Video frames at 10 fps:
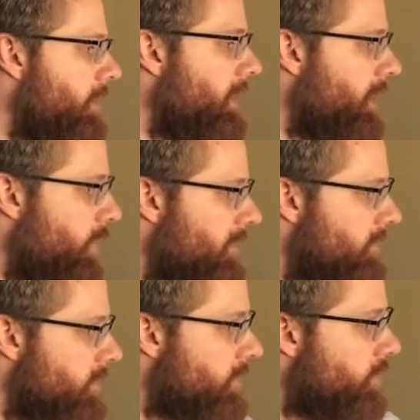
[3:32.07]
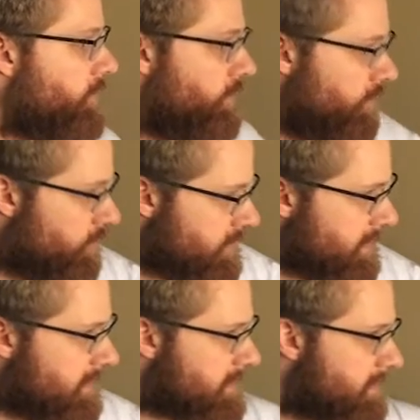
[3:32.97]
However,
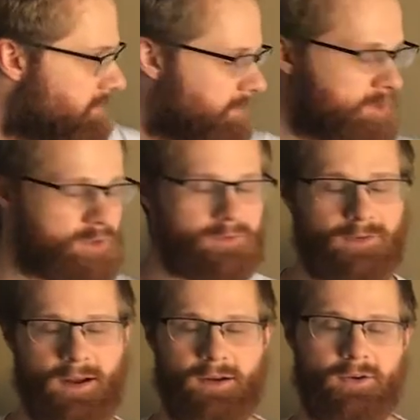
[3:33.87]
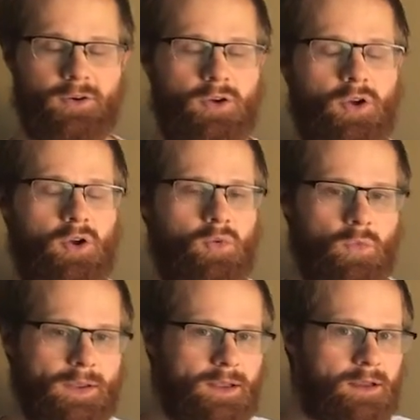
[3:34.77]
using this conversion factor,
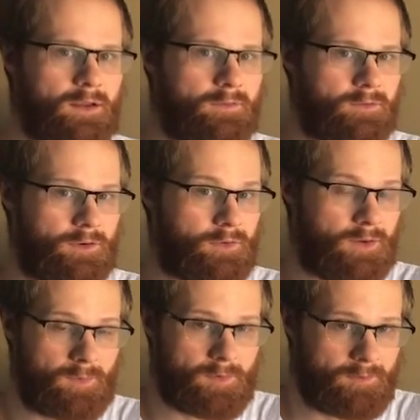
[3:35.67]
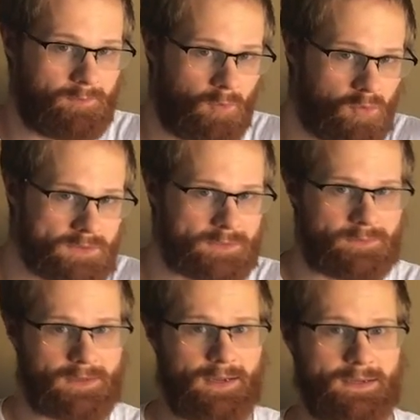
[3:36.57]
we can convert the number of moles of a
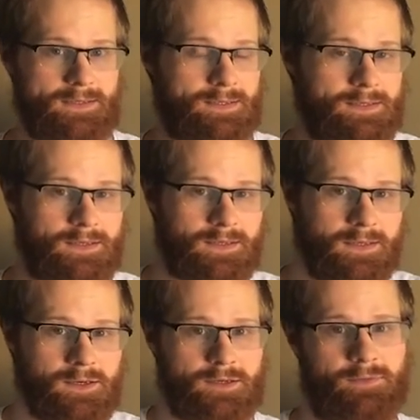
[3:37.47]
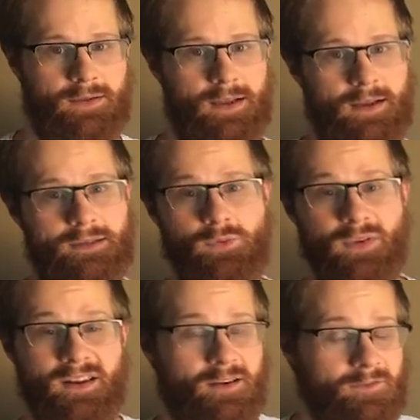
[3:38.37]
gas into liters of a gas, and we
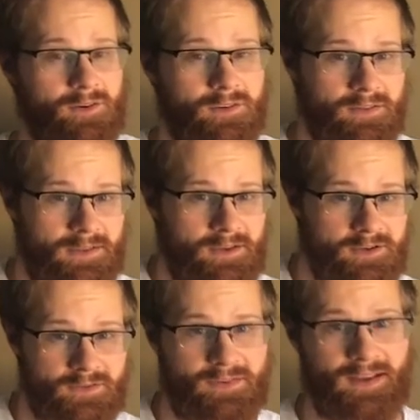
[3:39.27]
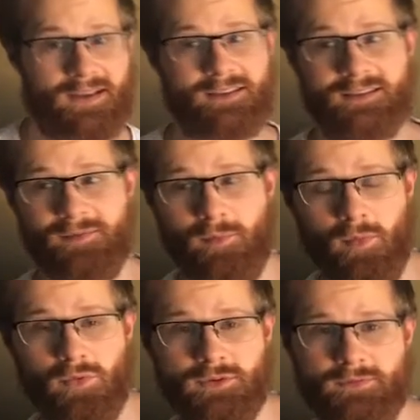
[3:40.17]
can convert liters of a gas into
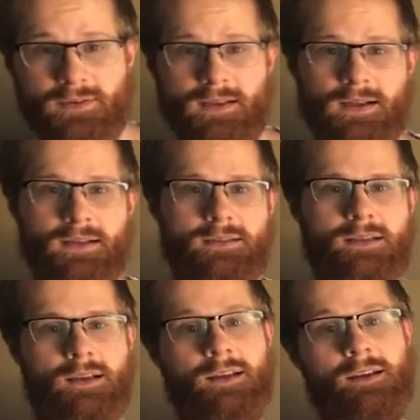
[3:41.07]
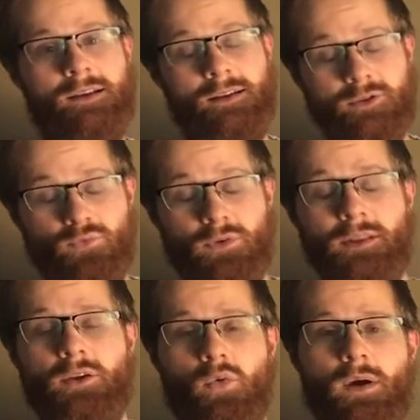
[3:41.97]
moles of a gas. It's
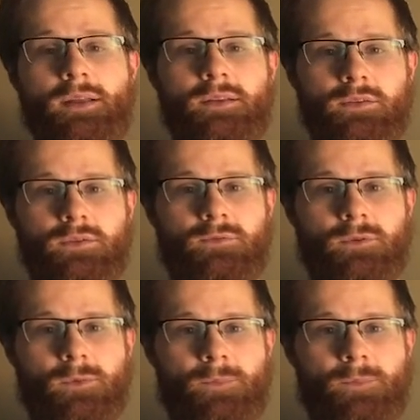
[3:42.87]
really quite useful.